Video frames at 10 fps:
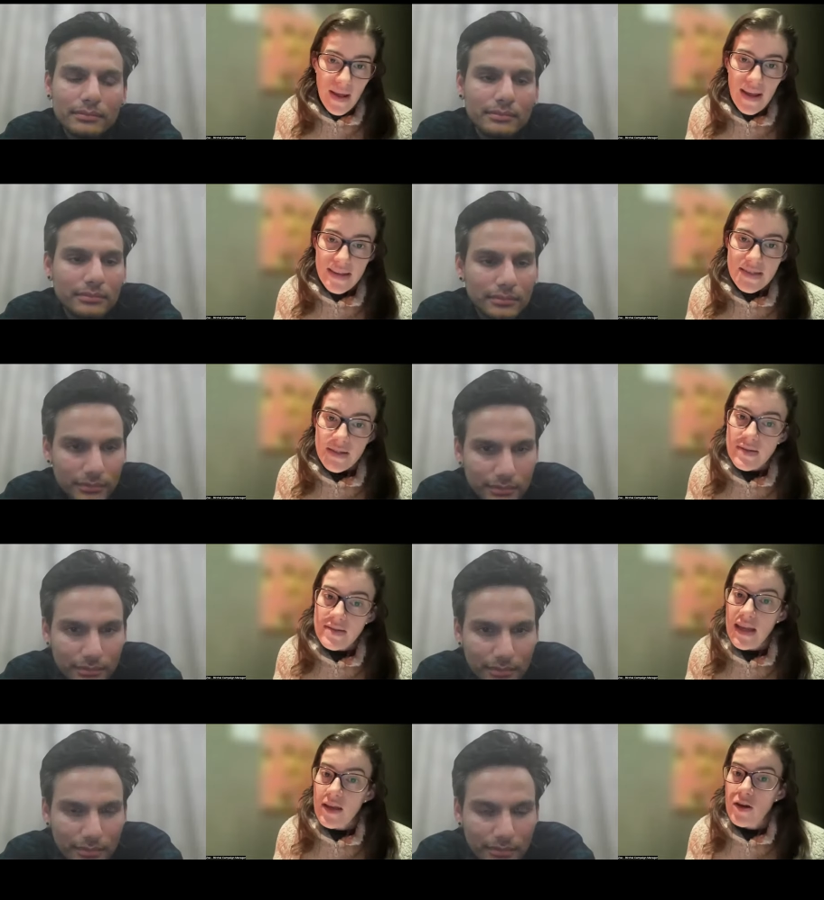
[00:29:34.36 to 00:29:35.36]
Speaker 1: waste,
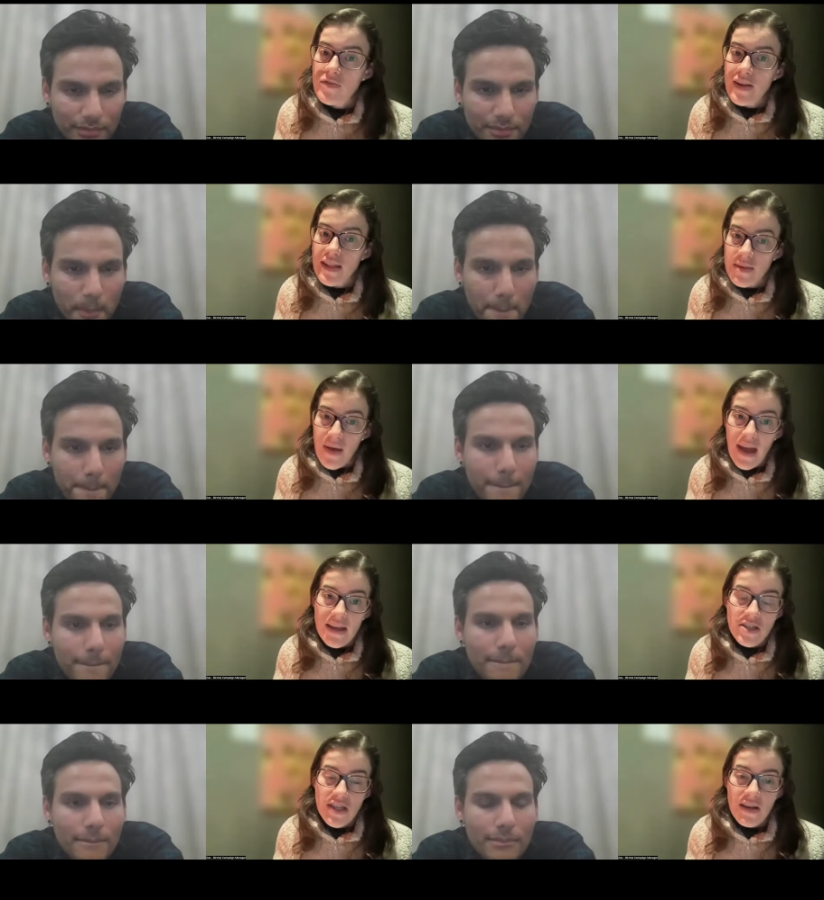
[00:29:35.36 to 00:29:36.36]
use eco friendly
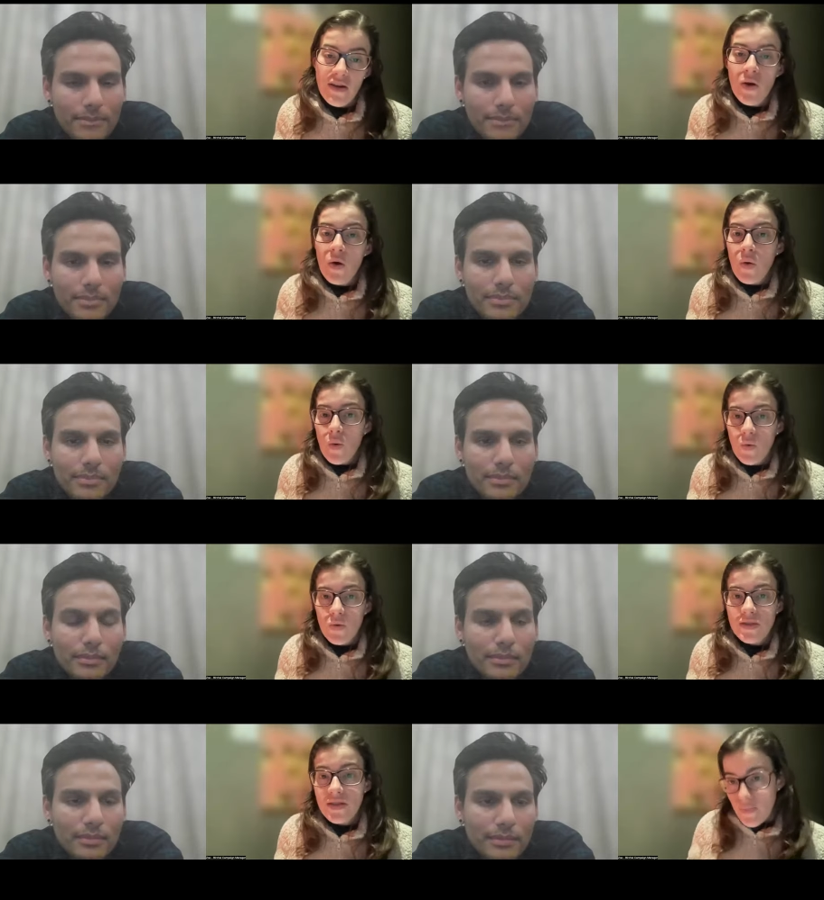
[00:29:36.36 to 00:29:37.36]
packaging,
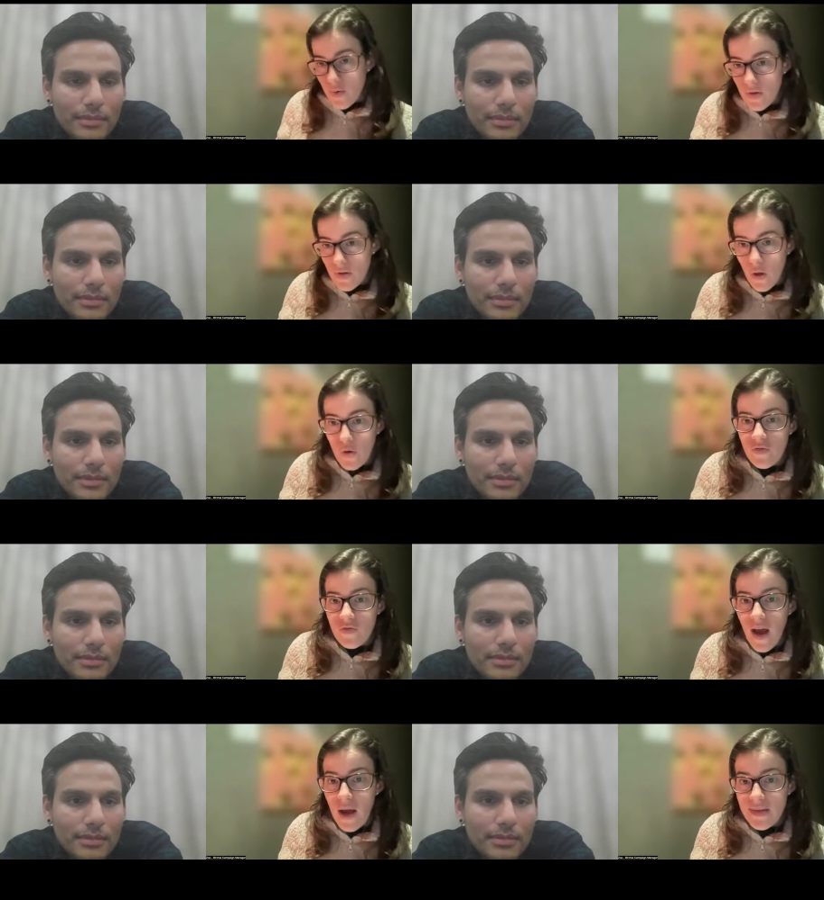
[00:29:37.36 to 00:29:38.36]
or support
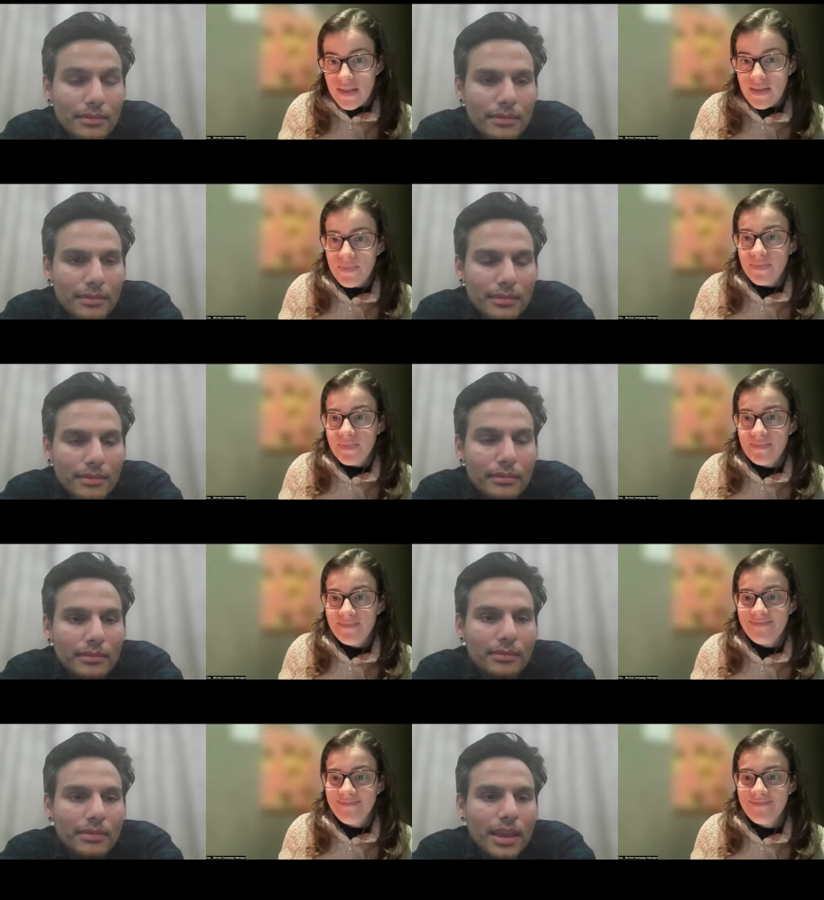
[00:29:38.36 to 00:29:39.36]
local farmers?
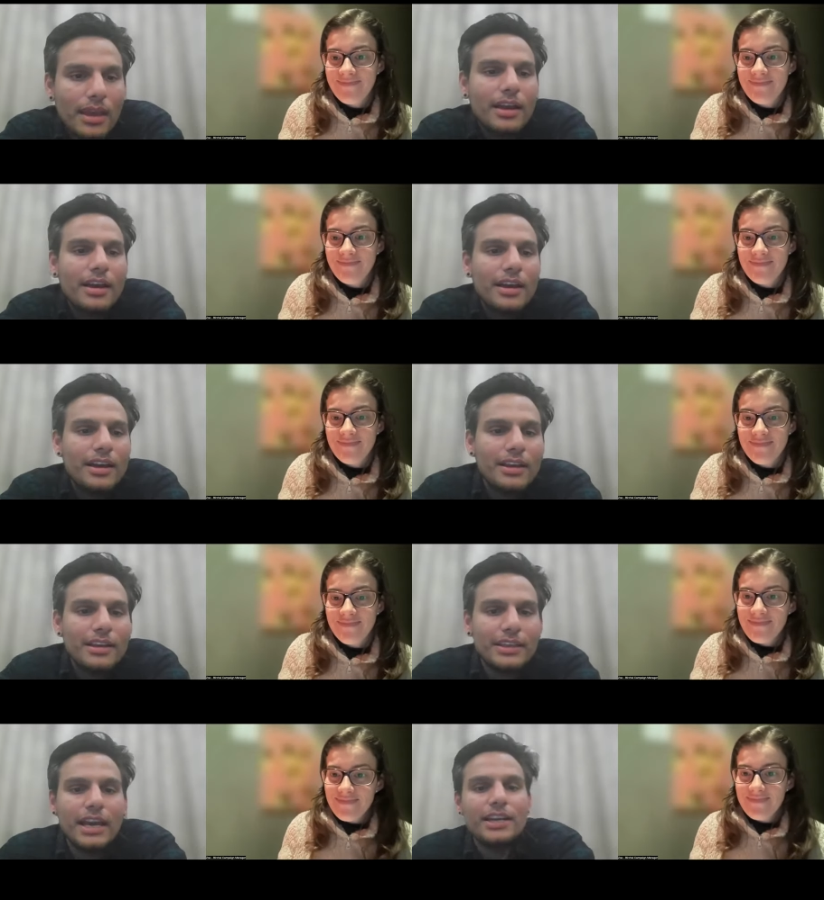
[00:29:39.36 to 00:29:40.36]

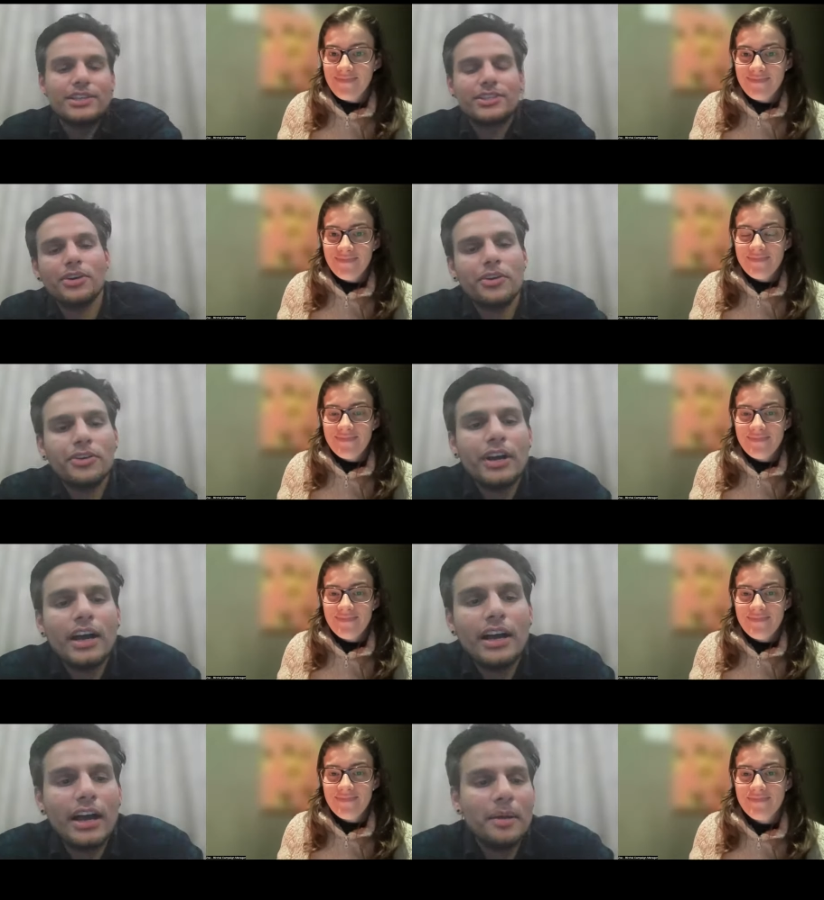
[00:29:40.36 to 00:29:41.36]
Speaker 2: Yeah, so
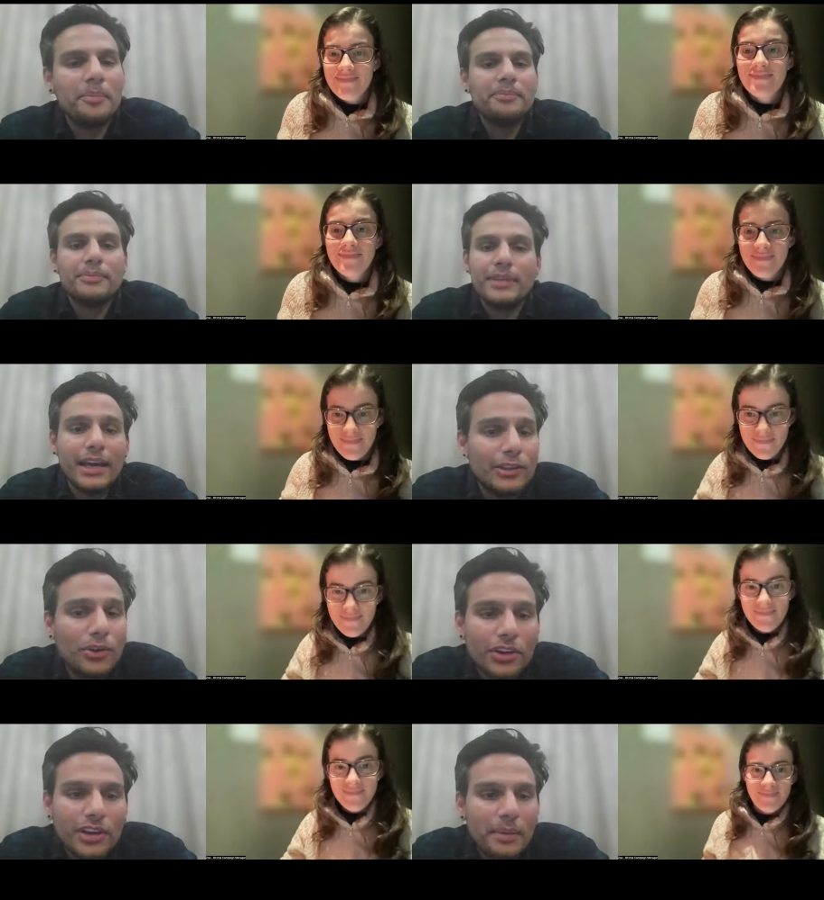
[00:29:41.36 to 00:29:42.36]
um yeah,
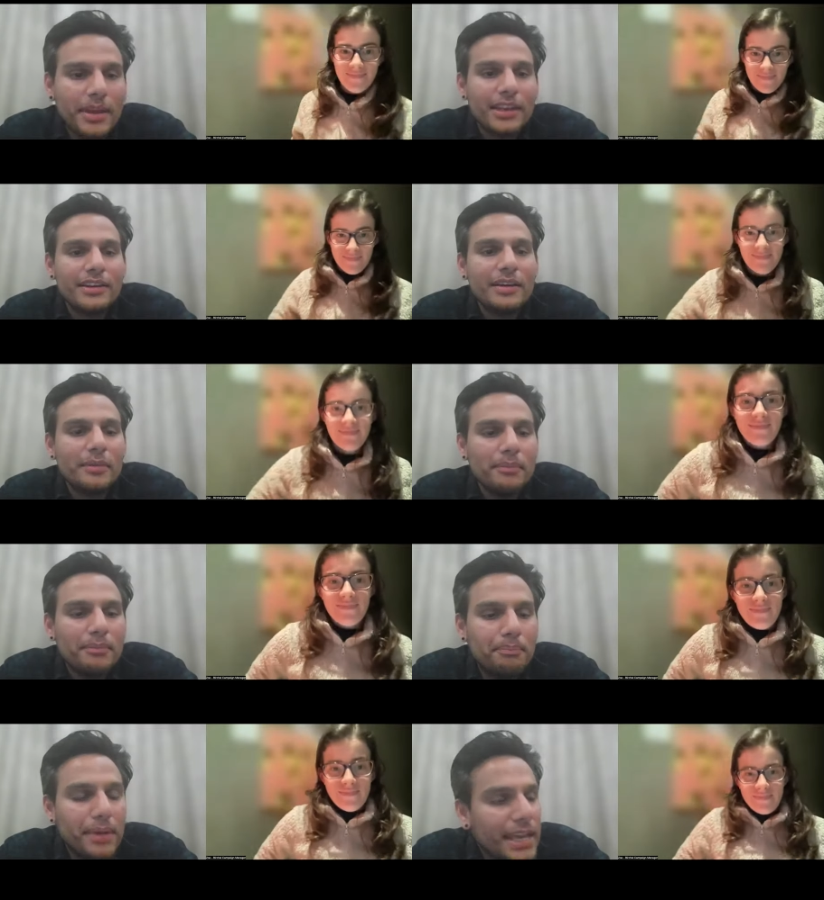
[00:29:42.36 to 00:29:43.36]
look, I mean,
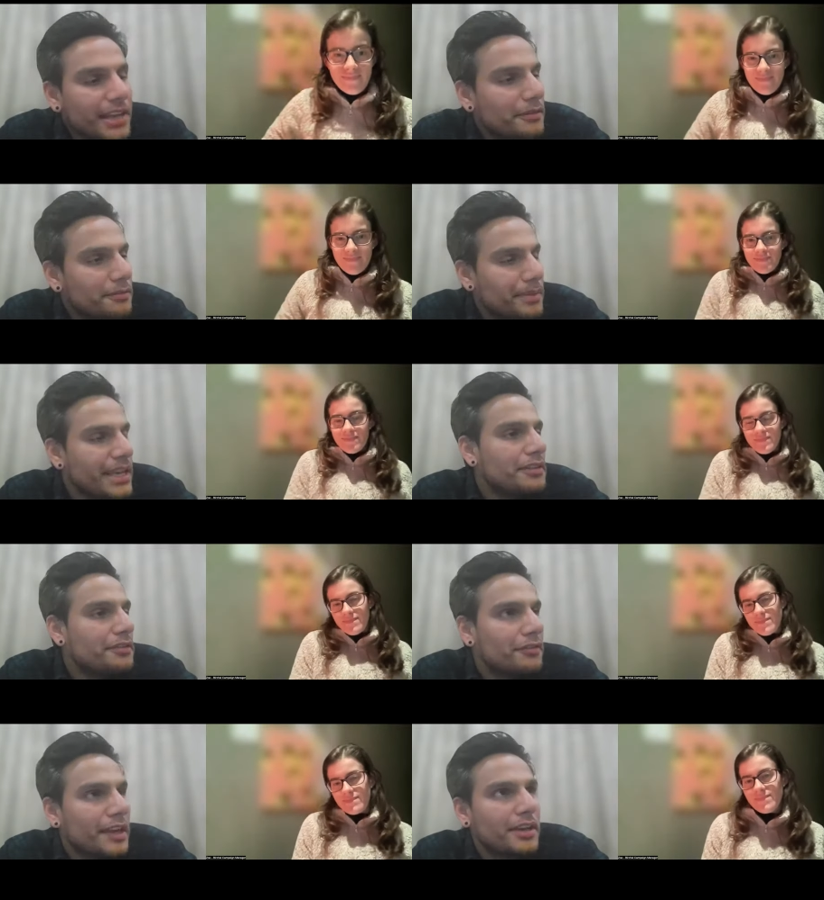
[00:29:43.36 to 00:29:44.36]
being a
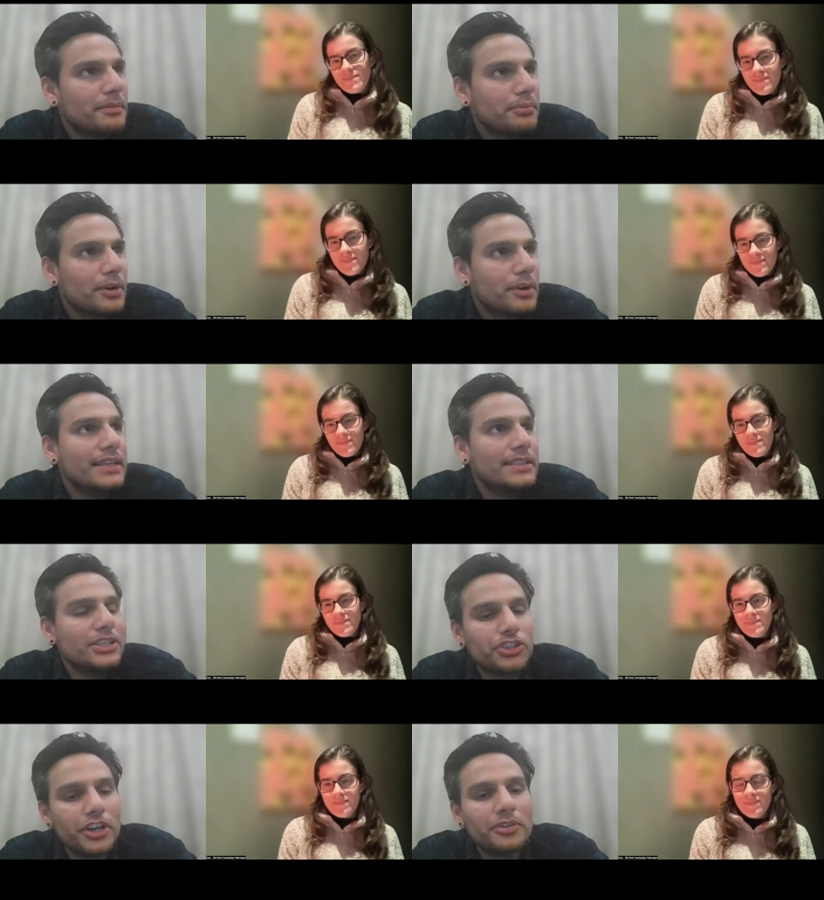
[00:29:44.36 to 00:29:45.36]
being a vegan
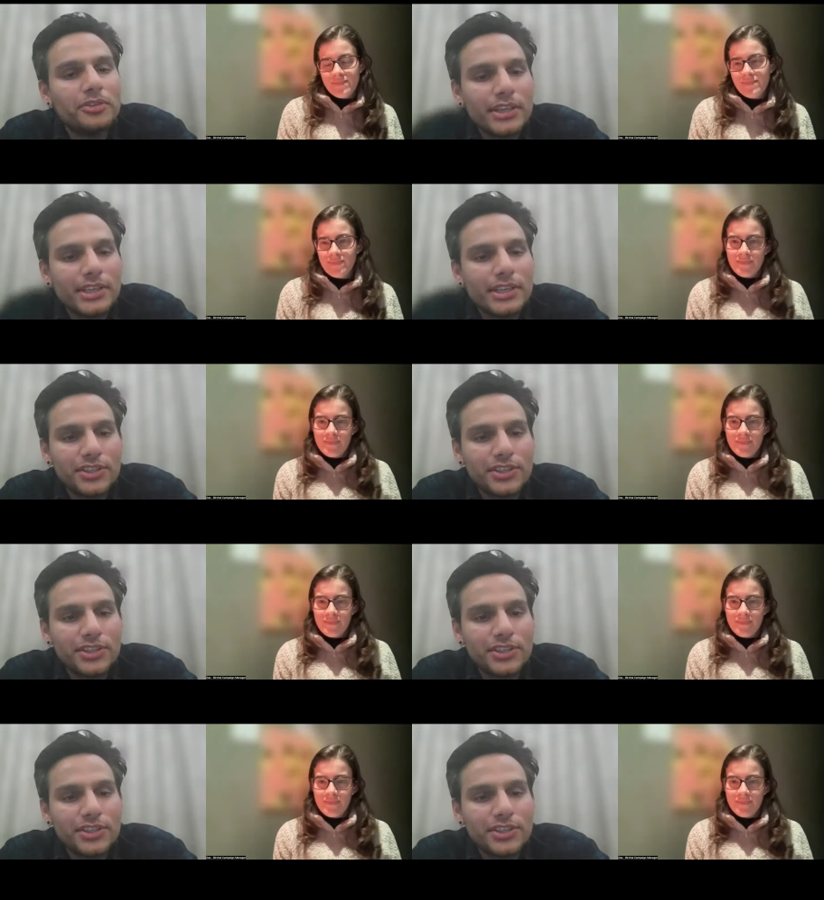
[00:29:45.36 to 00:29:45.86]
brand in general is